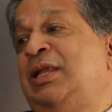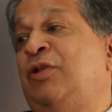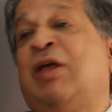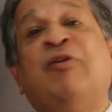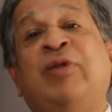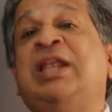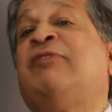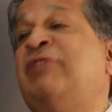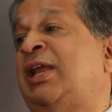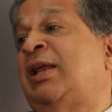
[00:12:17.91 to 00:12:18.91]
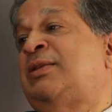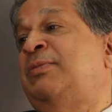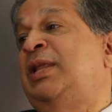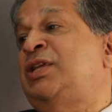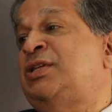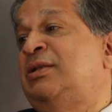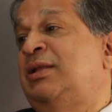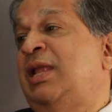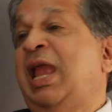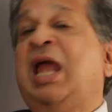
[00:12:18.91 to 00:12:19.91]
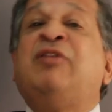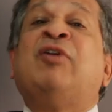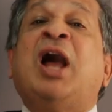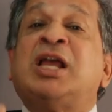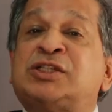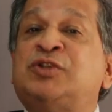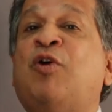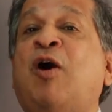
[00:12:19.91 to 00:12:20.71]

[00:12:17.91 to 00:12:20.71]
You have a very vague explanation. And if I ask you